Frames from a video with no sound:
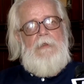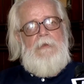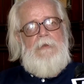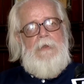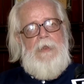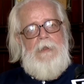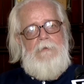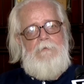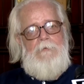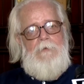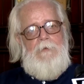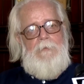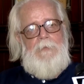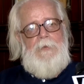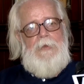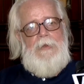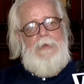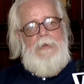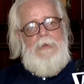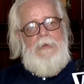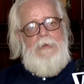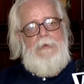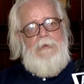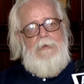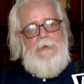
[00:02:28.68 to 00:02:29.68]
there will
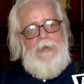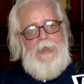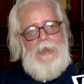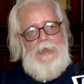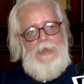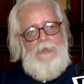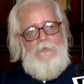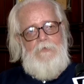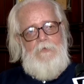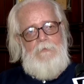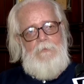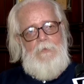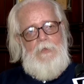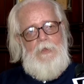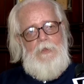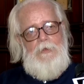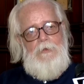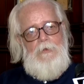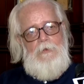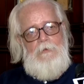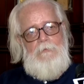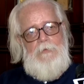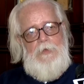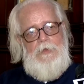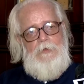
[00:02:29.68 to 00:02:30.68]
be a transfer
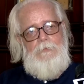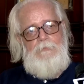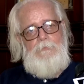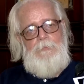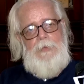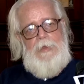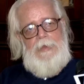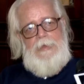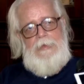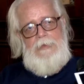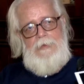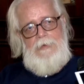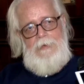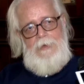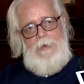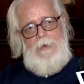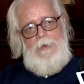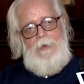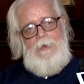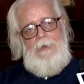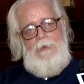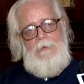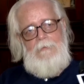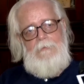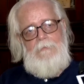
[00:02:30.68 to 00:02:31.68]
module which brings
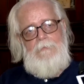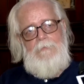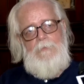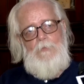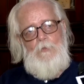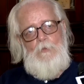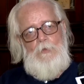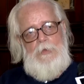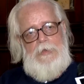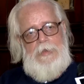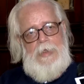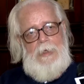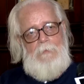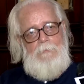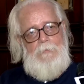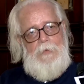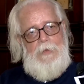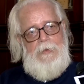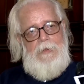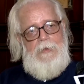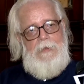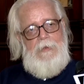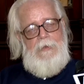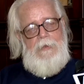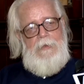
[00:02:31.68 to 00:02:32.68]
the moon
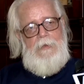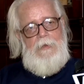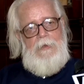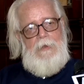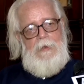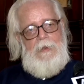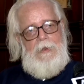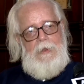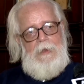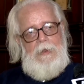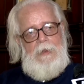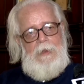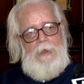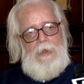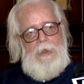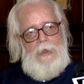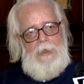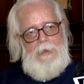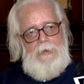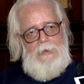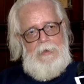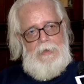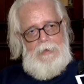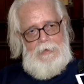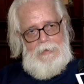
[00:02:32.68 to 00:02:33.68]
samples
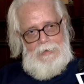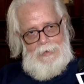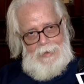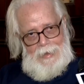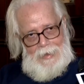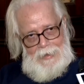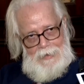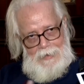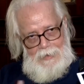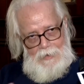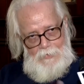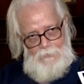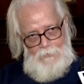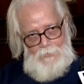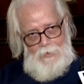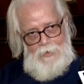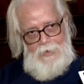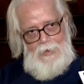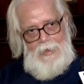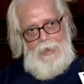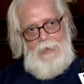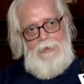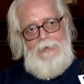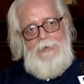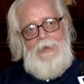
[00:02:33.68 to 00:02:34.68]
and then transfer
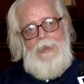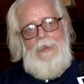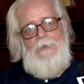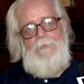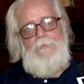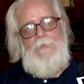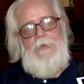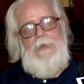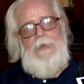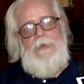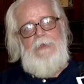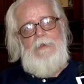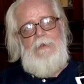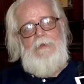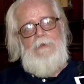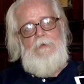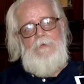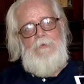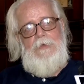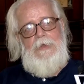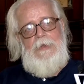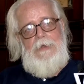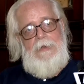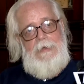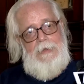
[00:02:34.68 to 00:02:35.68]
the same thing
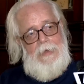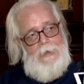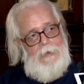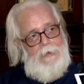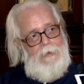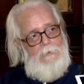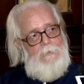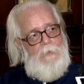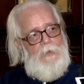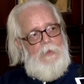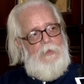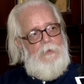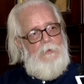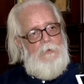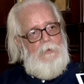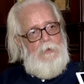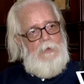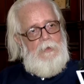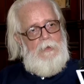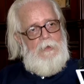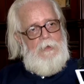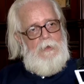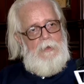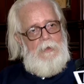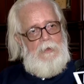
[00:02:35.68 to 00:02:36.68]
to the re-entry module,
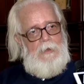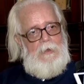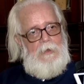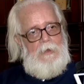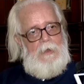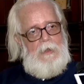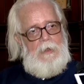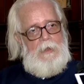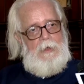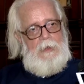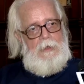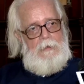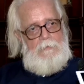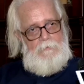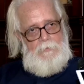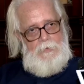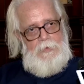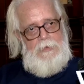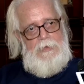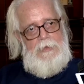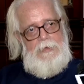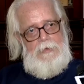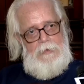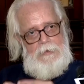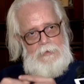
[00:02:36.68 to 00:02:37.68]

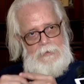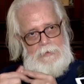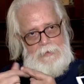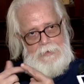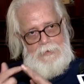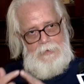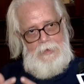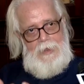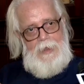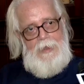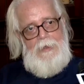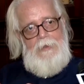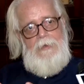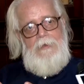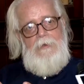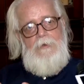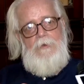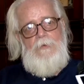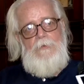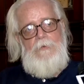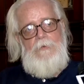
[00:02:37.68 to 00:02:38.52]
which is designed